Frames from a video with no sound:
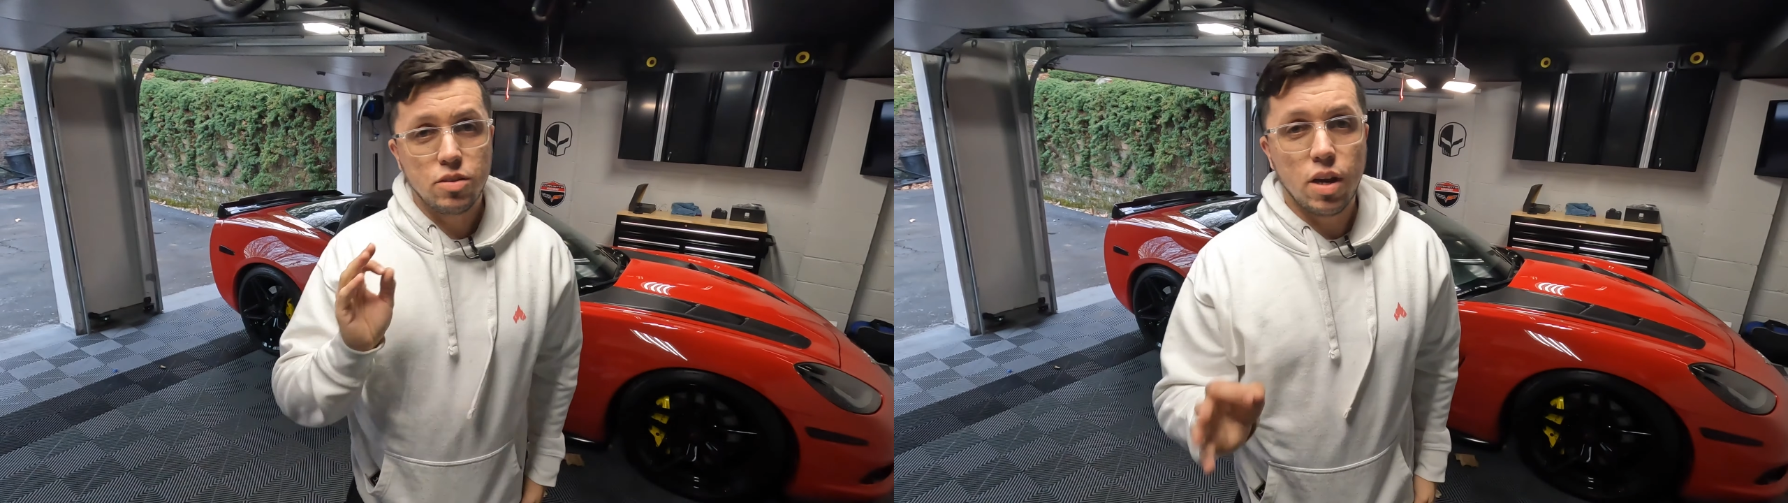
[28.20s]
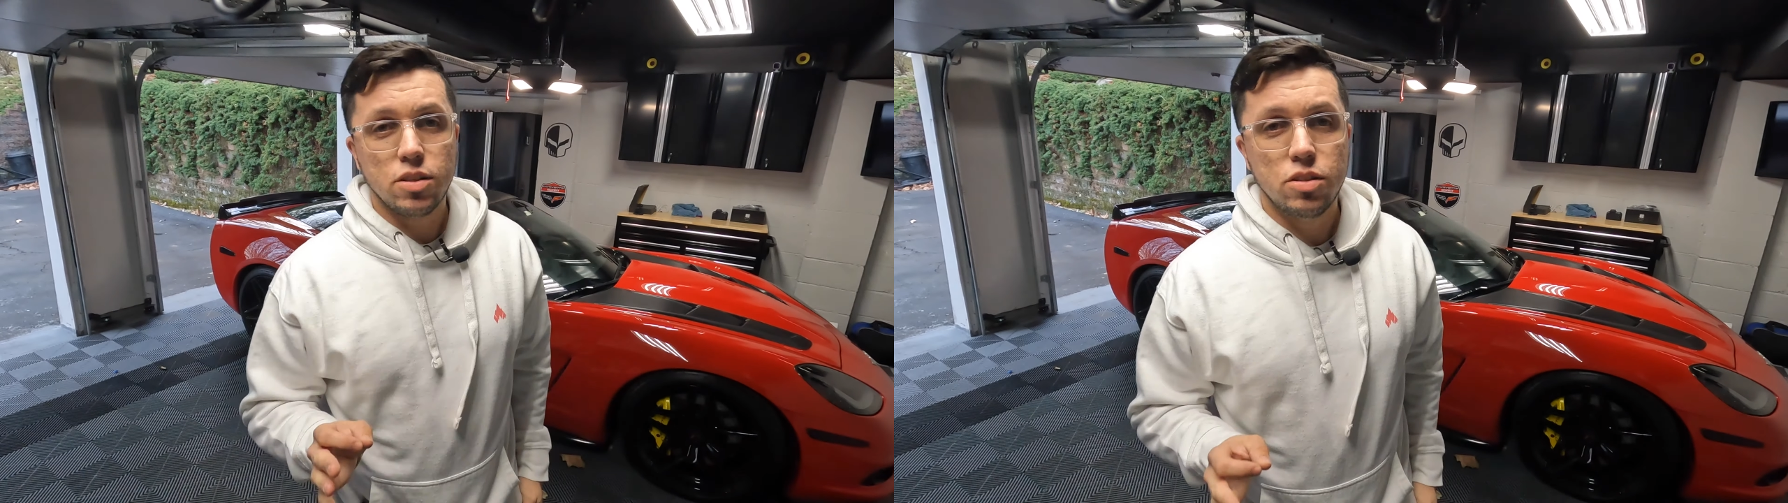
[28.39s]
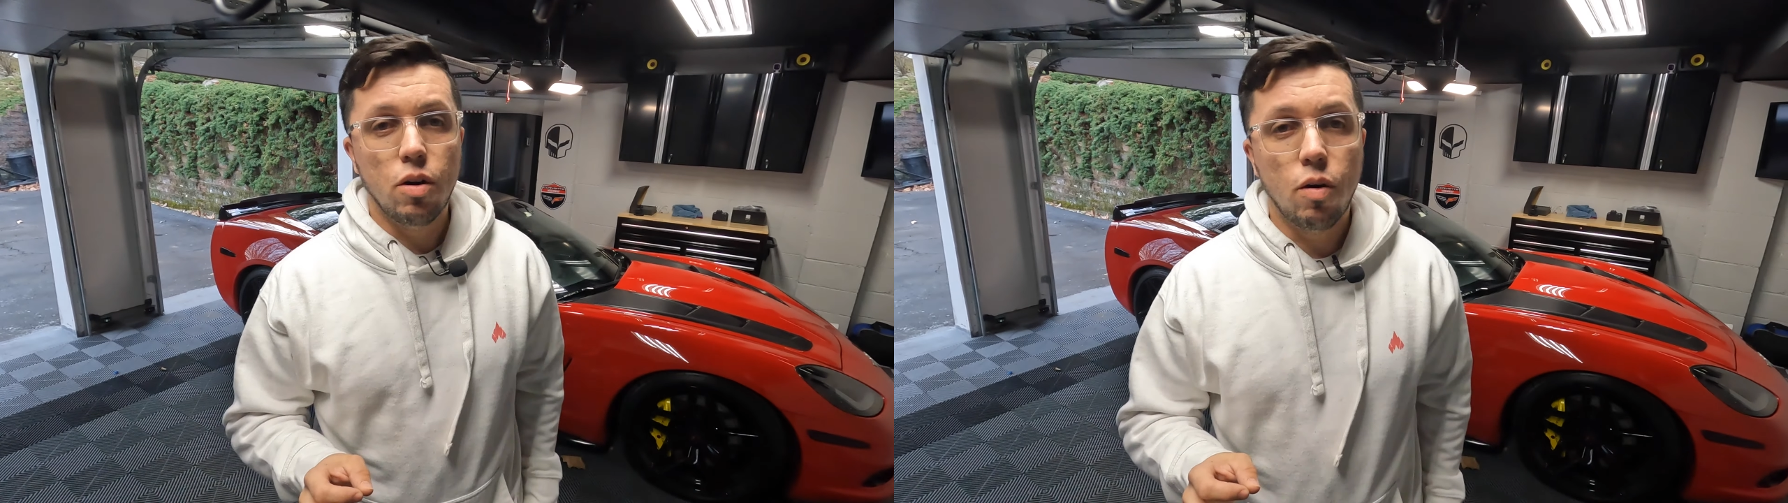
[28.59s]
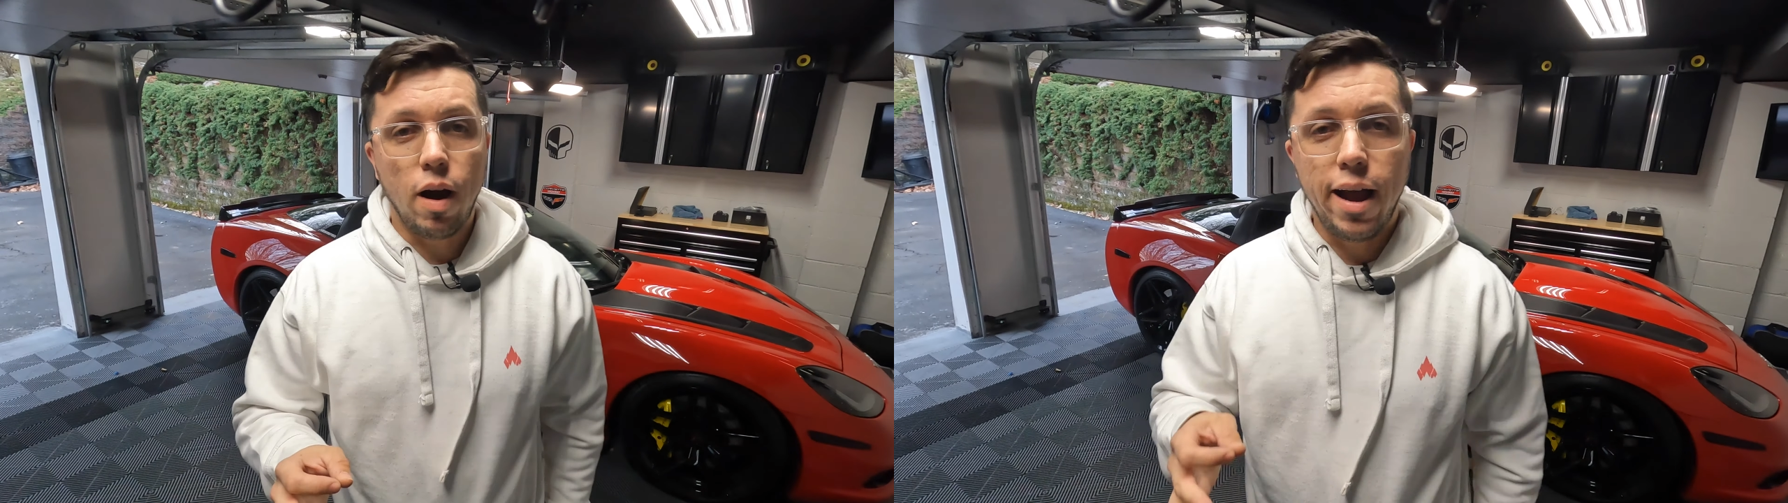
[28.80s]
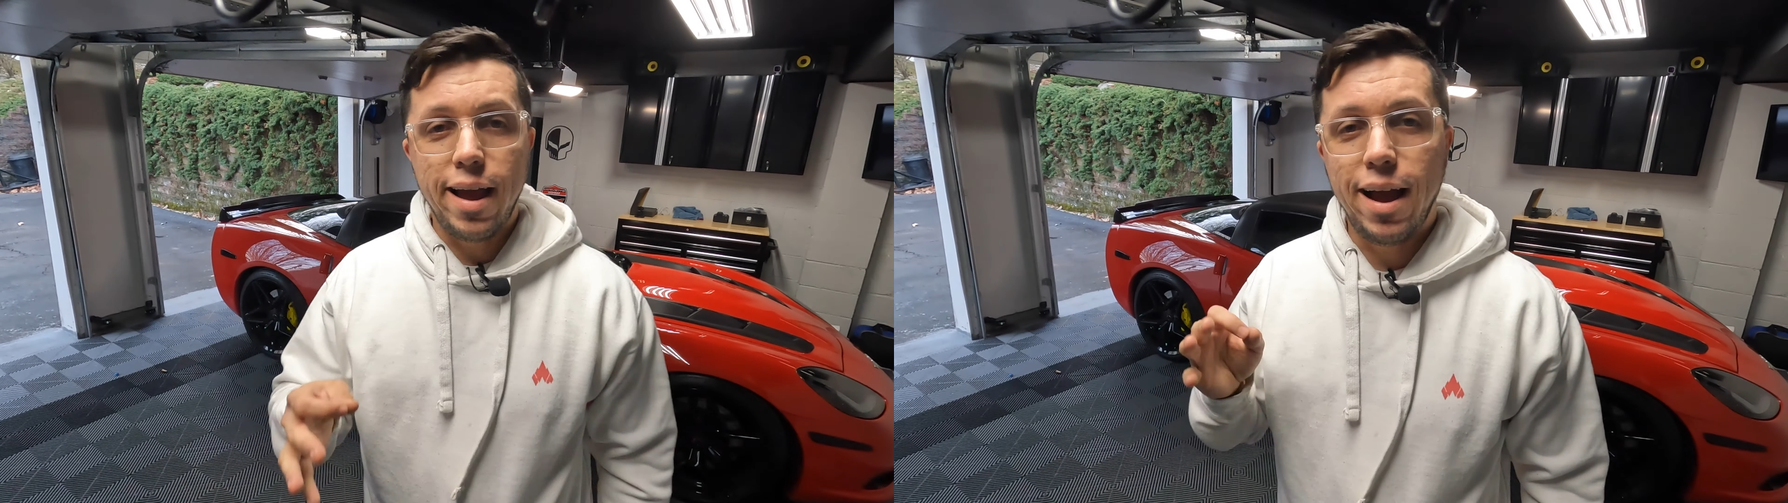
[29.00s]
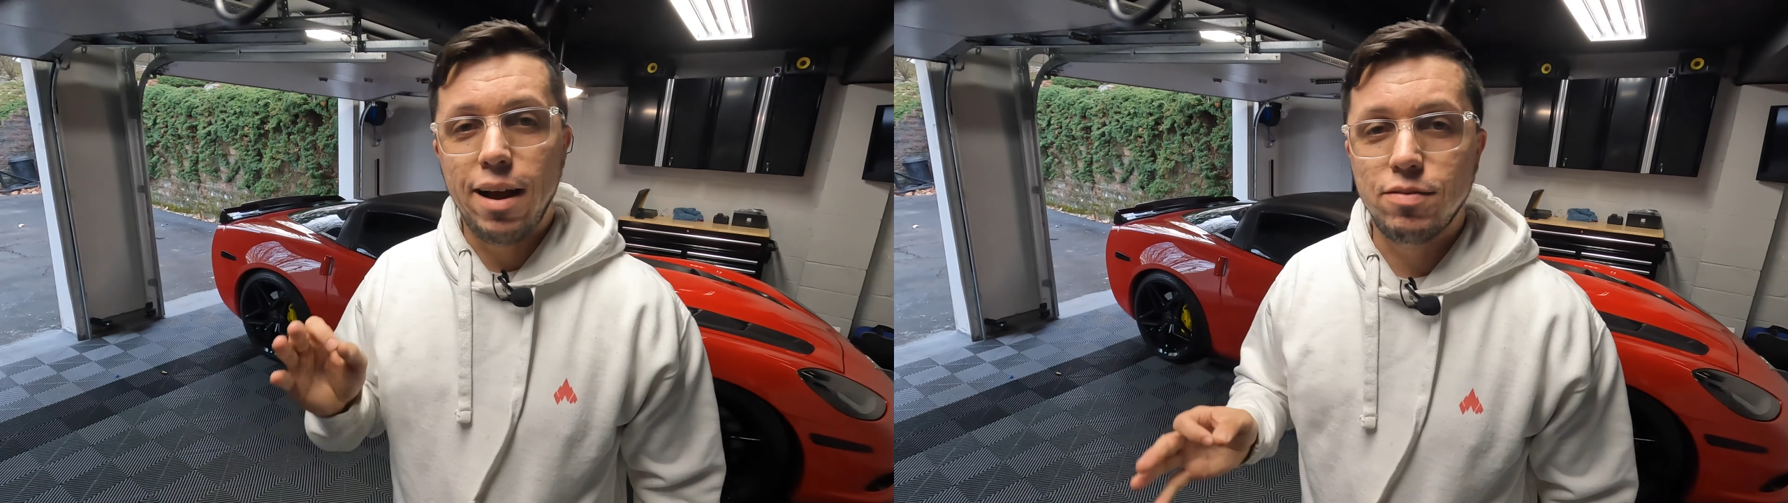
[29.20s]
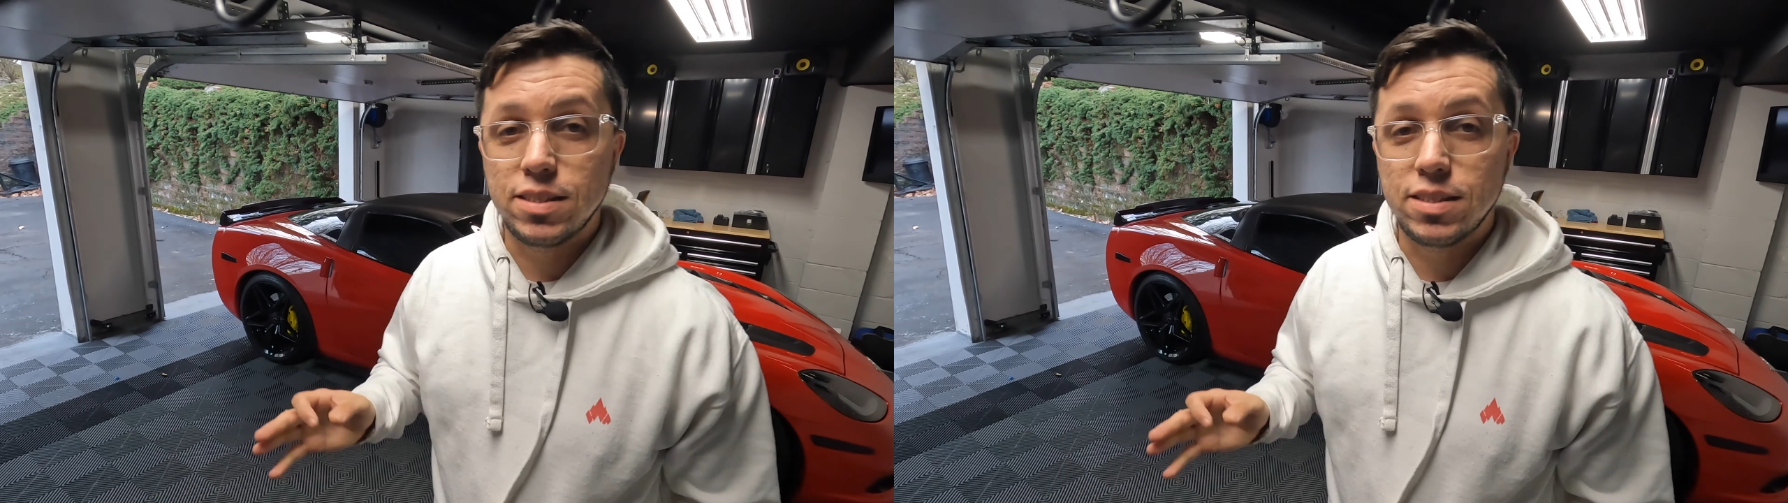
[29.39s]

you guys know, I have a